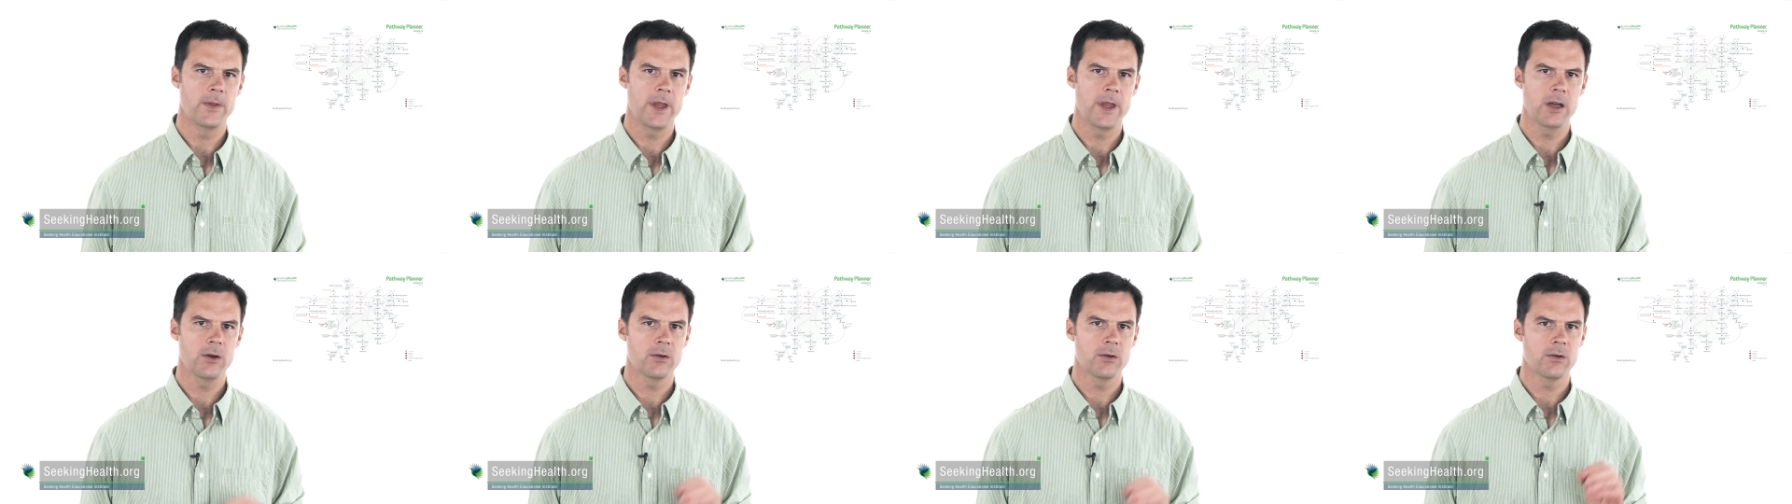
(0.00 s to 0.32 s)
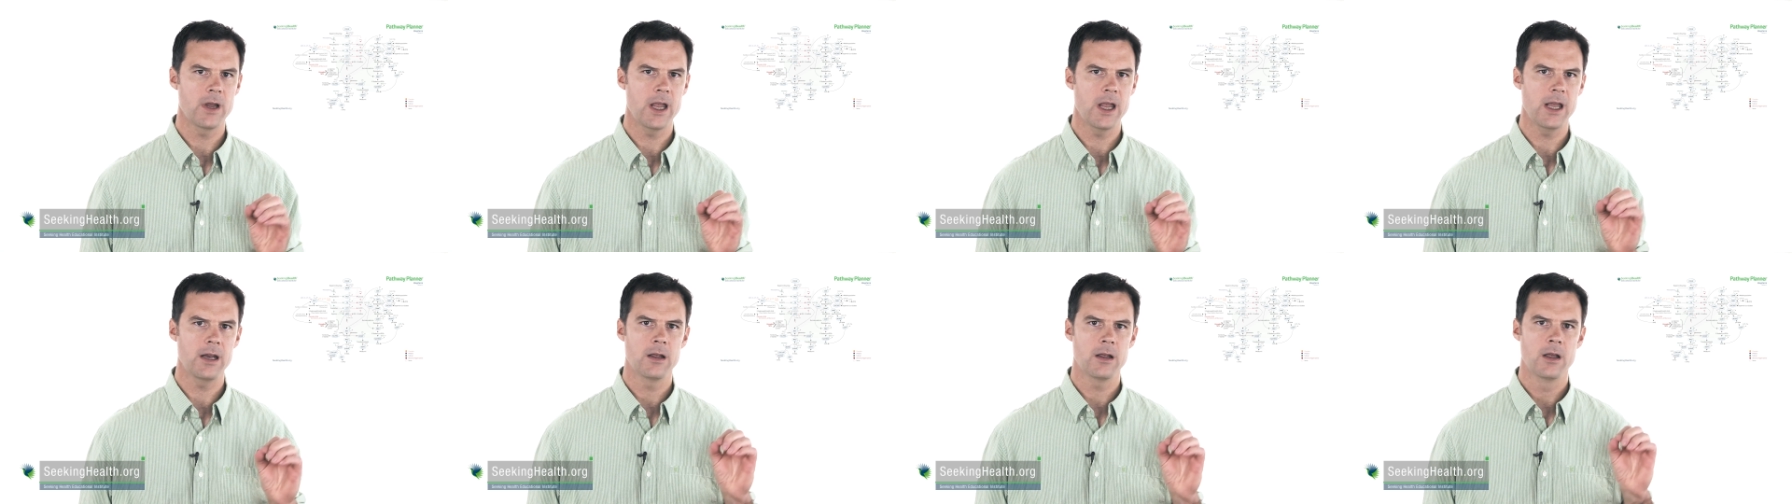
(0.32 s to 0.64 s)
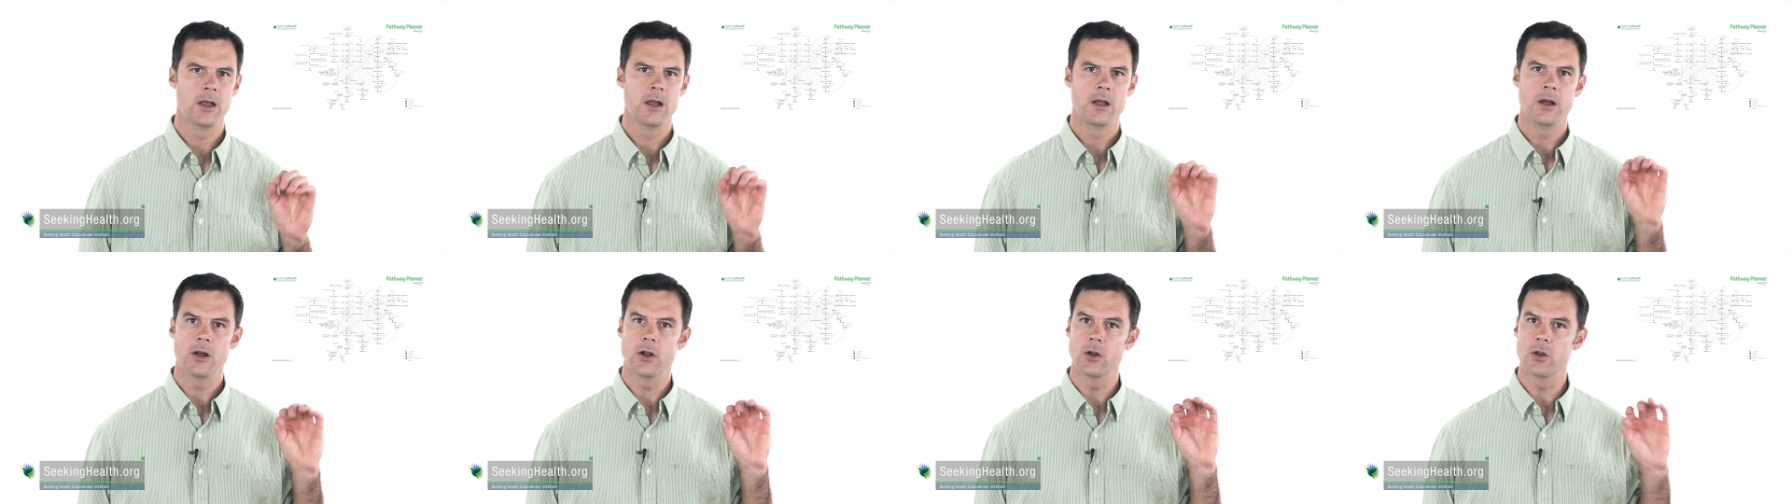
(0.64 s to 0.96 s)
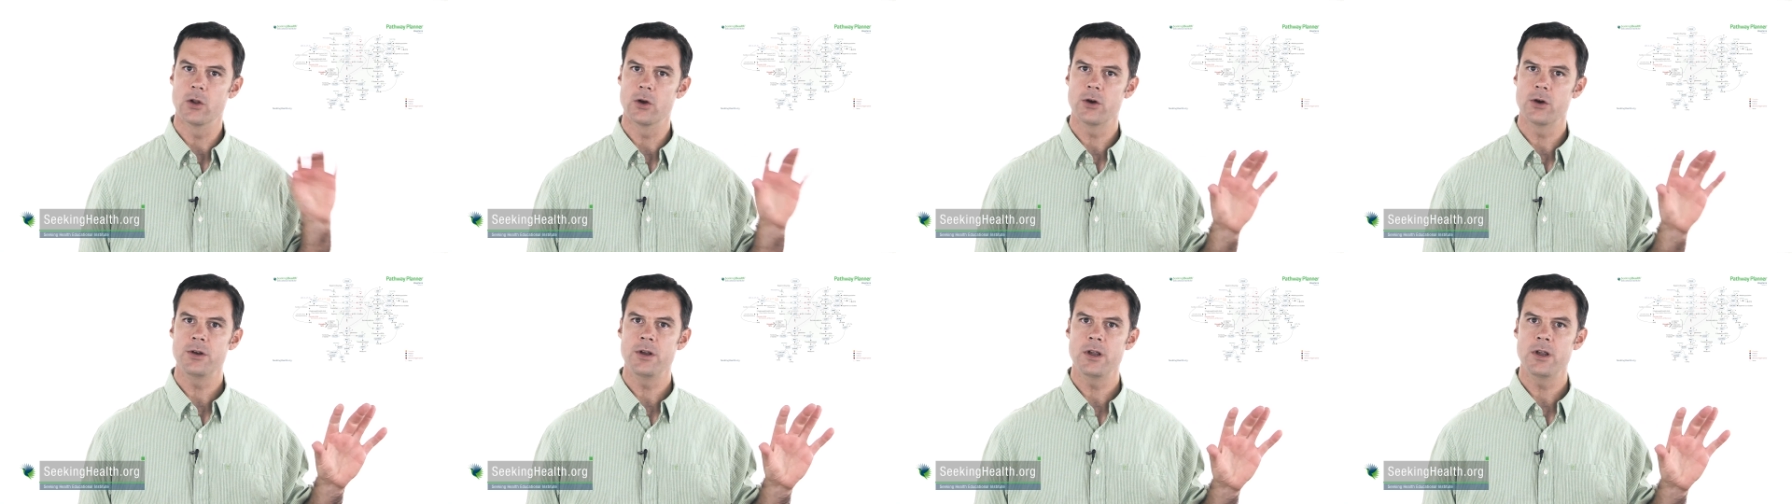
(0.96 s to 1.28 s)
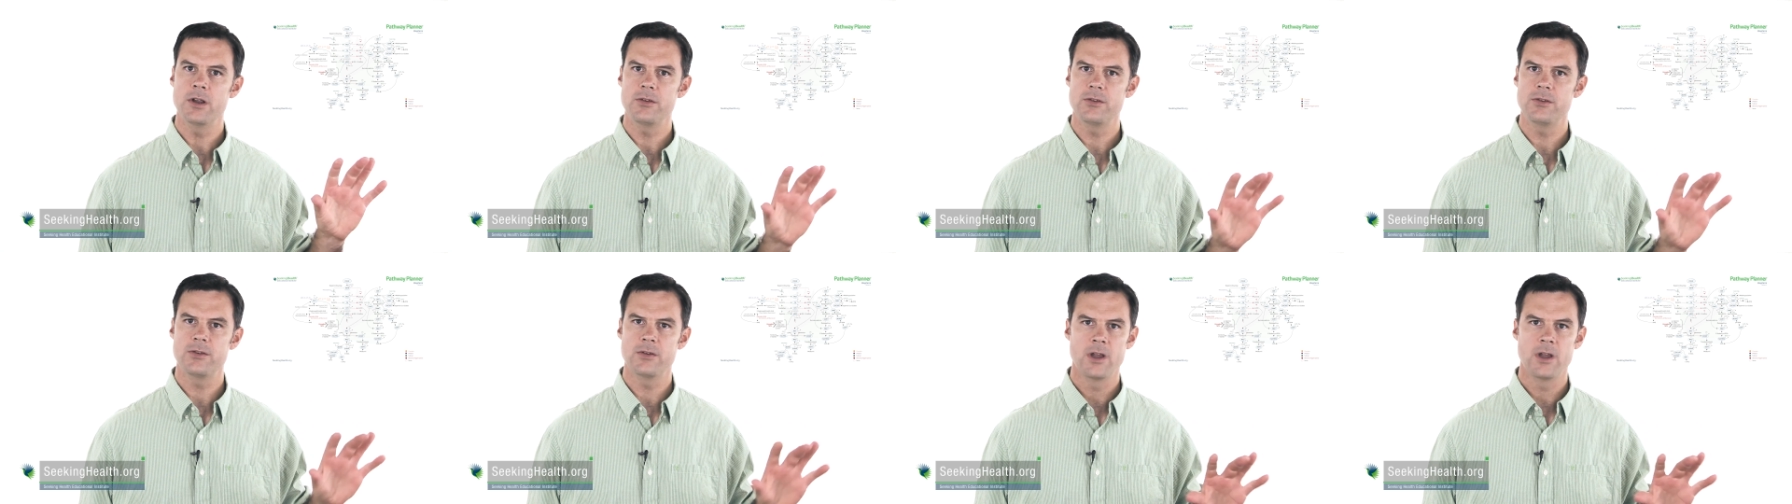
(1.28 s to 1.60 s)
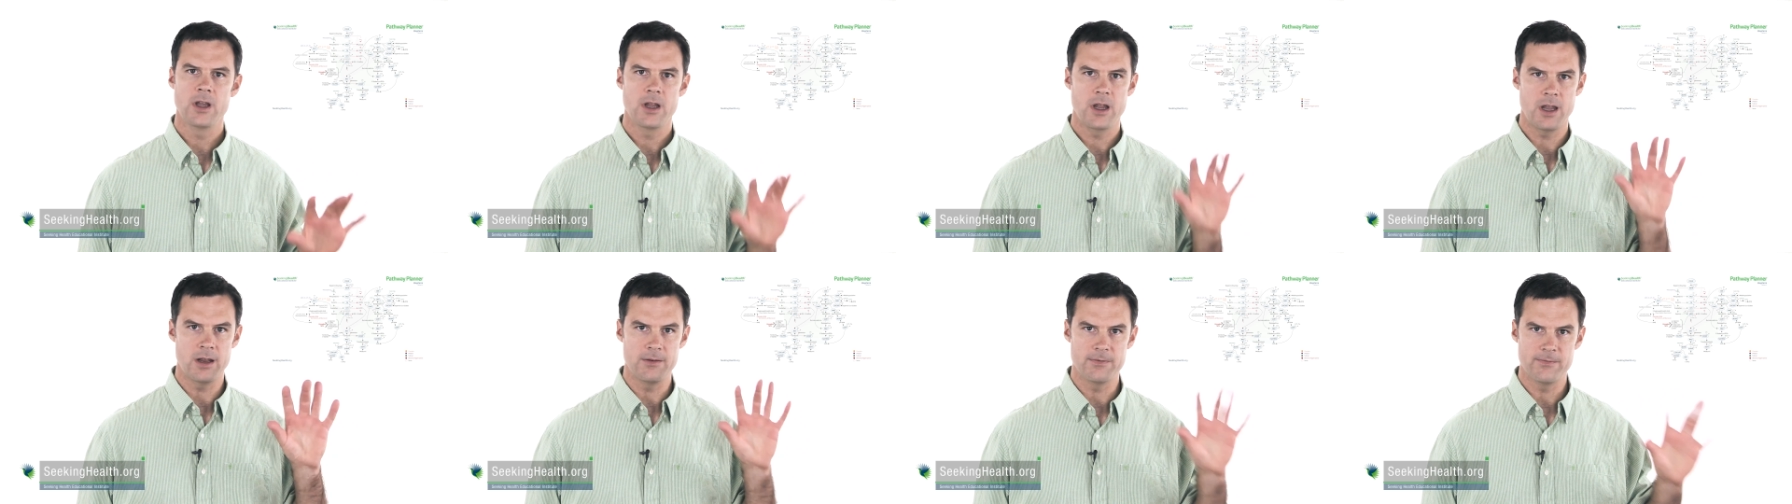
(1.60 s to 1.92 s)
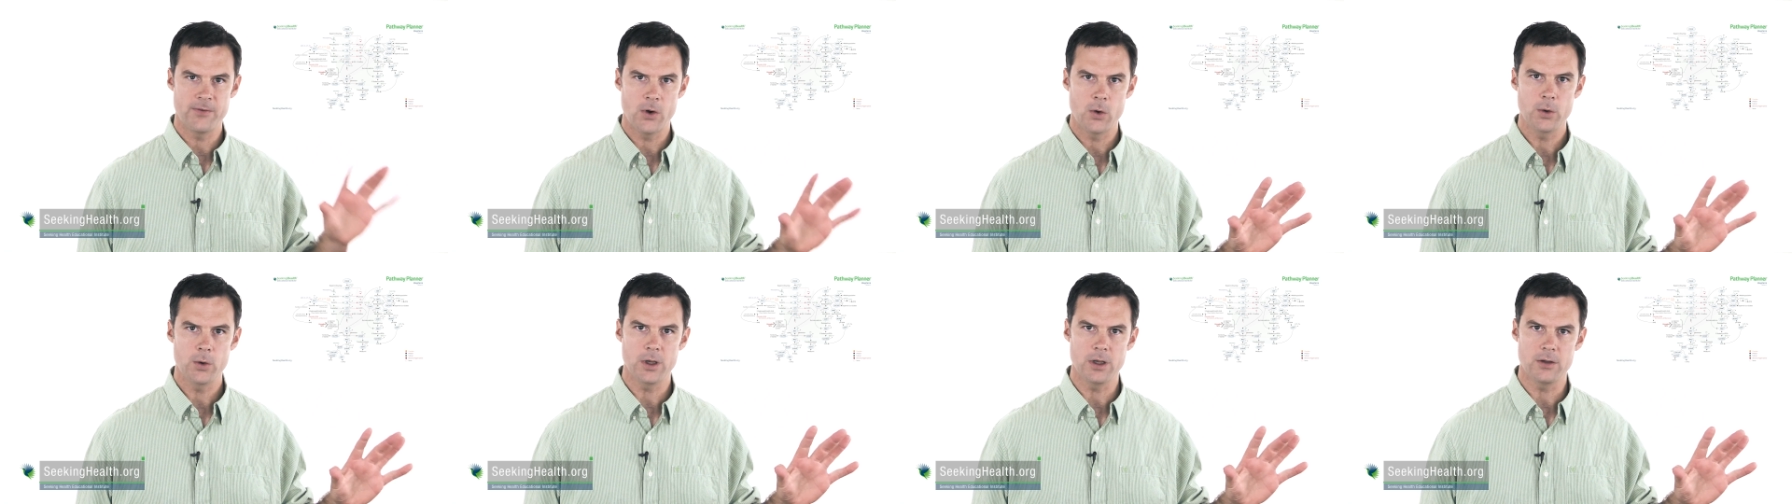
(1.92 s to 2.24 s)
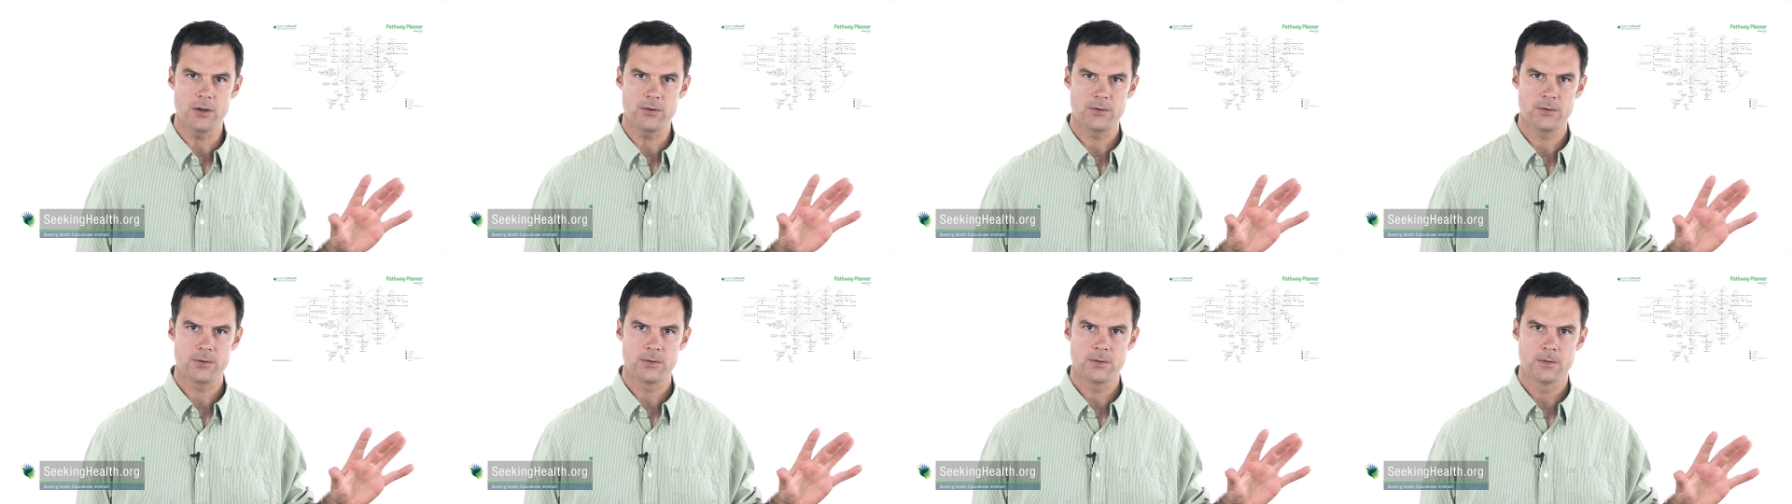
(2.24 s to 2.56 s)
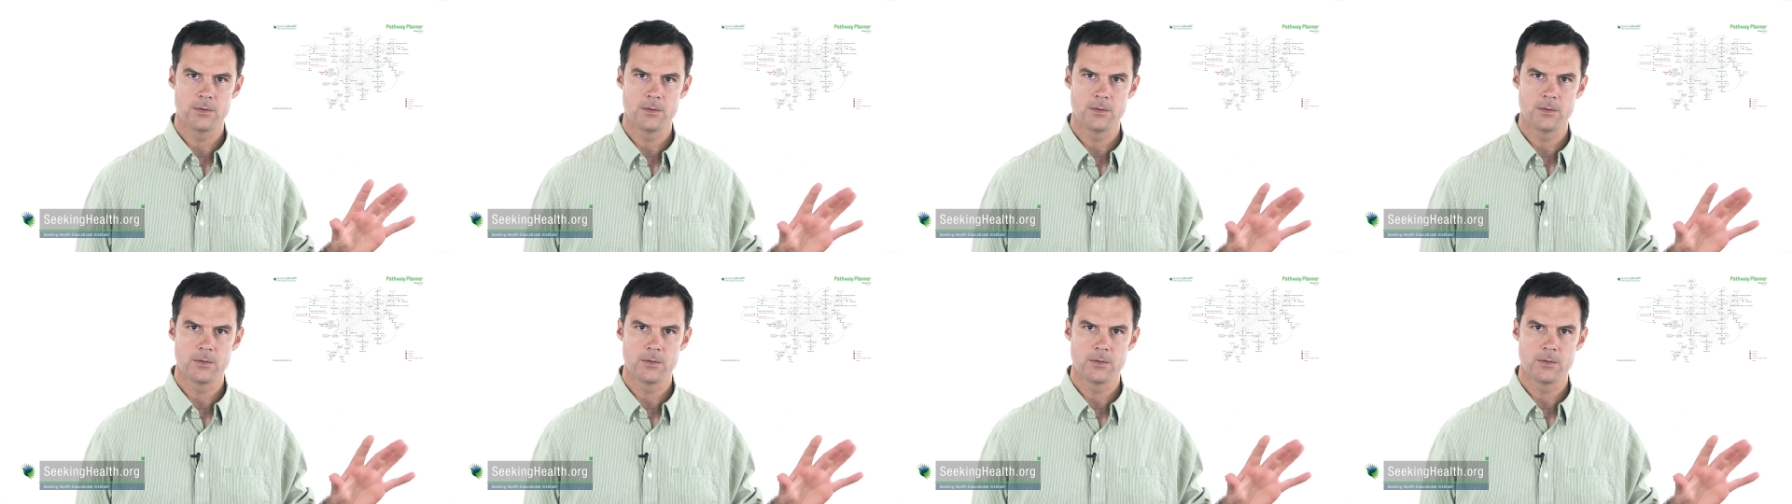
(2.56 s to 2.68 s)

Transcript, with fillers: They create alertness and focus.